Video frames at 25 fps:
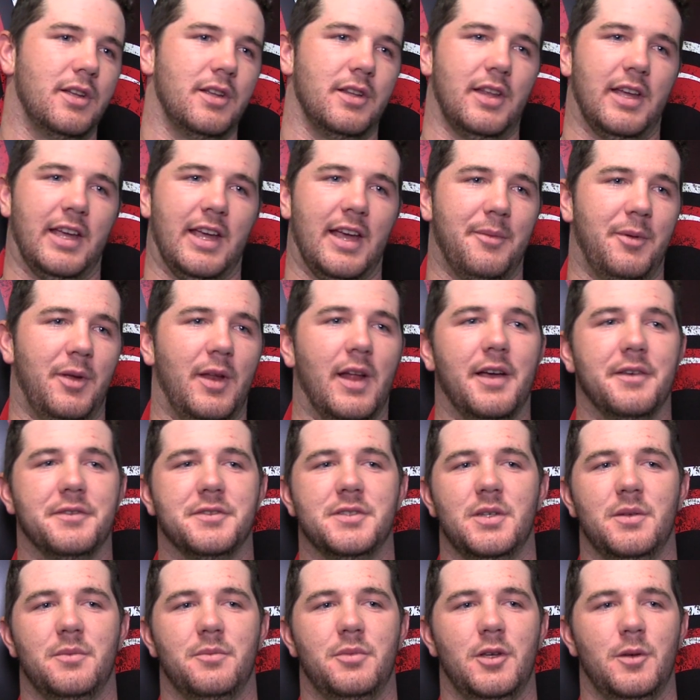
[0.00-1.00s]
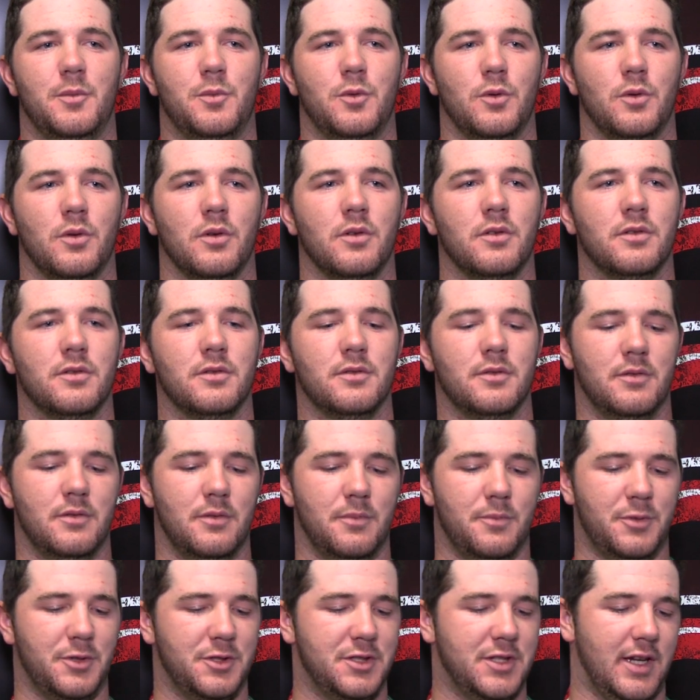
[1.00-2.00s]
Like, I mean, I've seen people
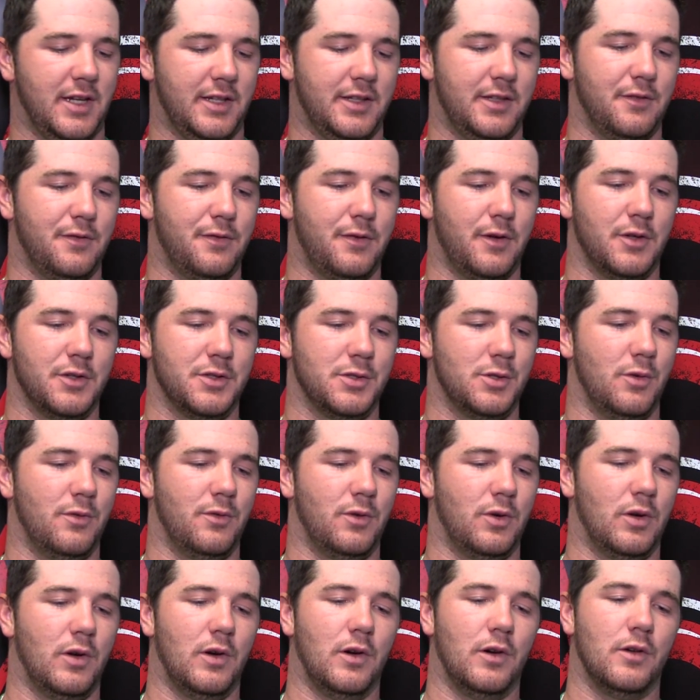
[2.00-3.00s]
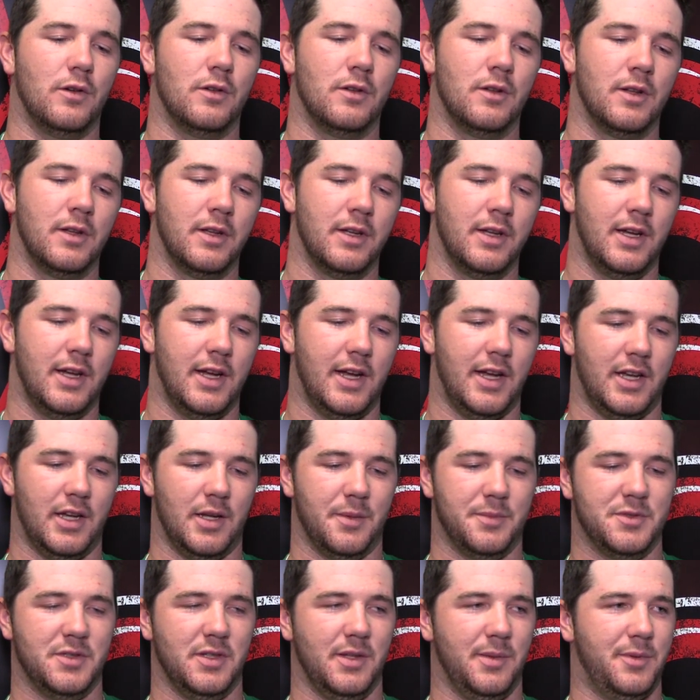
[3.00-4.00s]
projected first overall end
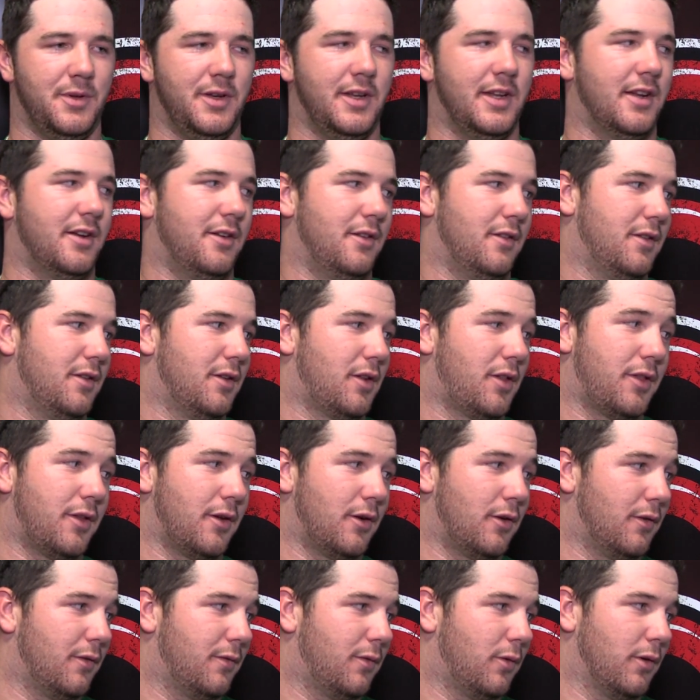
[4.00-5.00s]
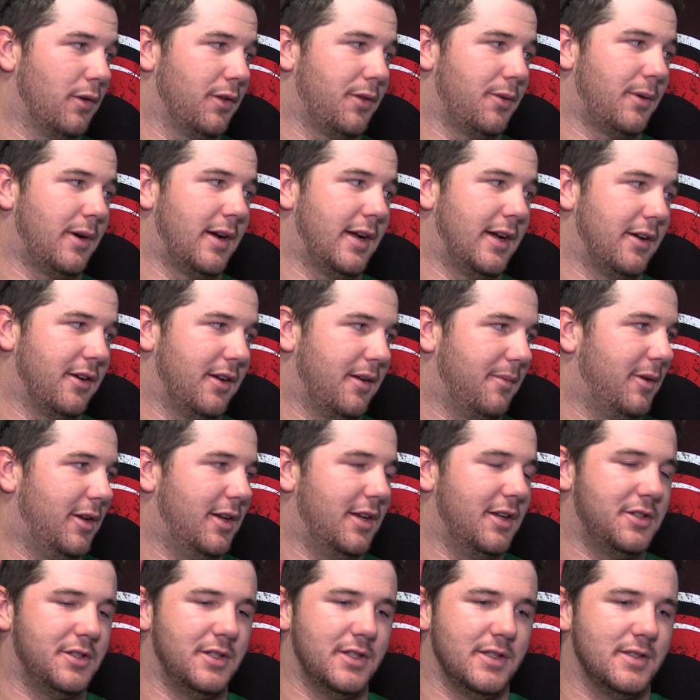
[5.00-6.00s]
up slipping down to the third, fourth round. I mean,
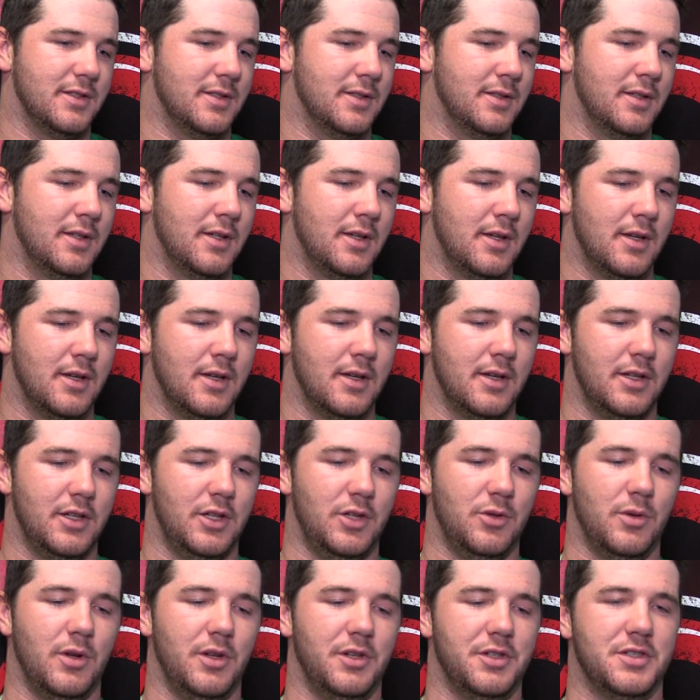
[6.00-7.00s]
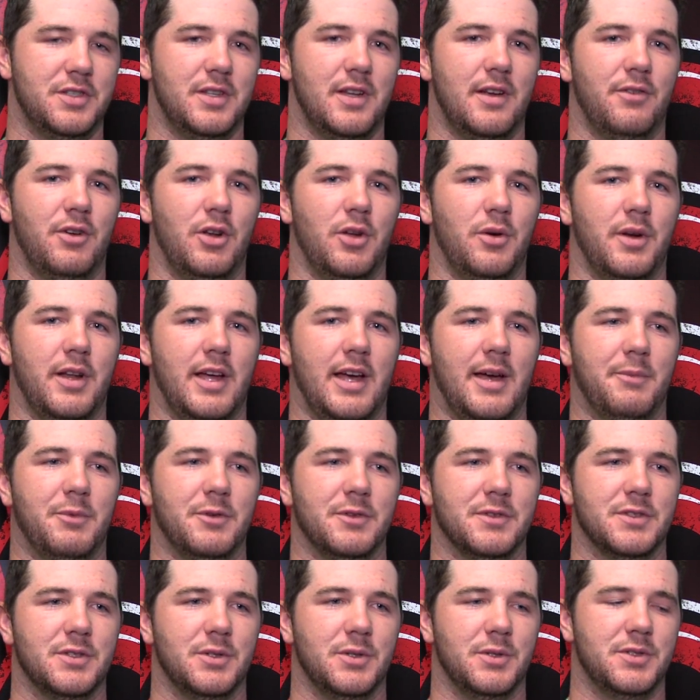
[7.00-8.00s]
you really just never know what
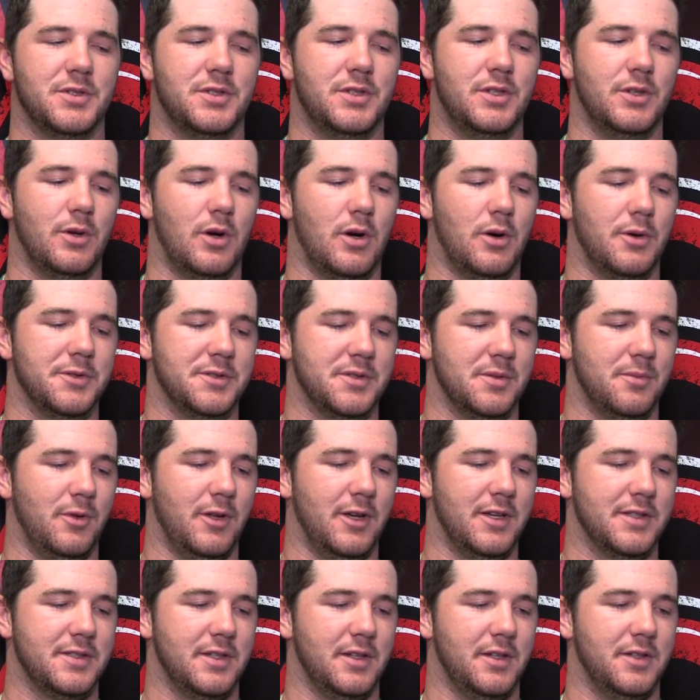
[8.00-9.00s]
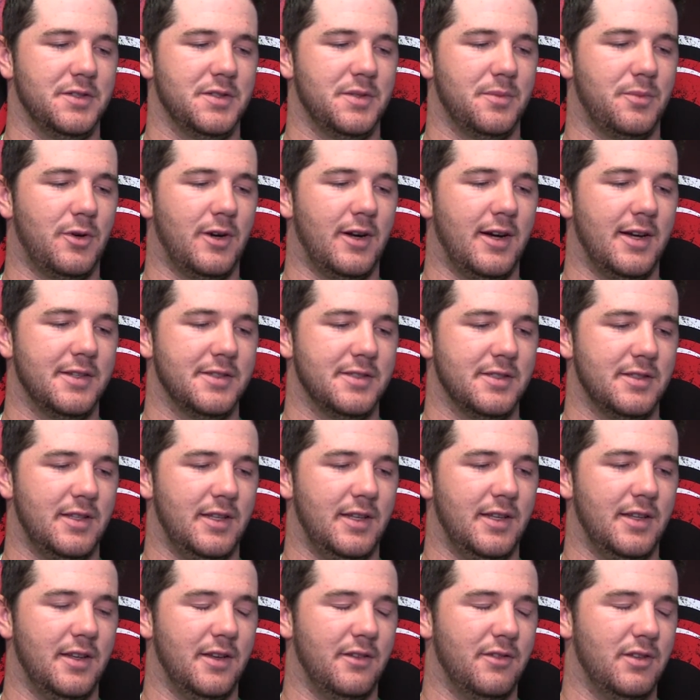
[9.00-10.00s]
happens, so it's still always a blessing and a surprise at the
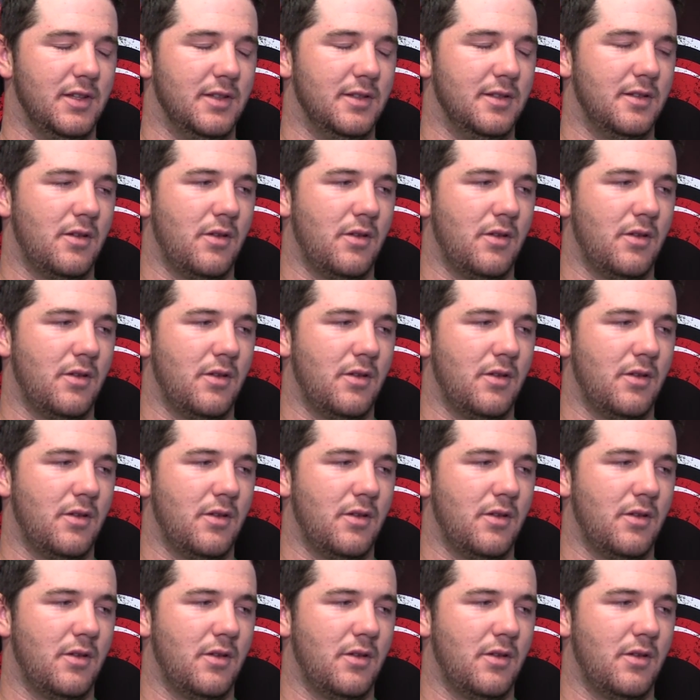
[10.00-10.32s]
end of it.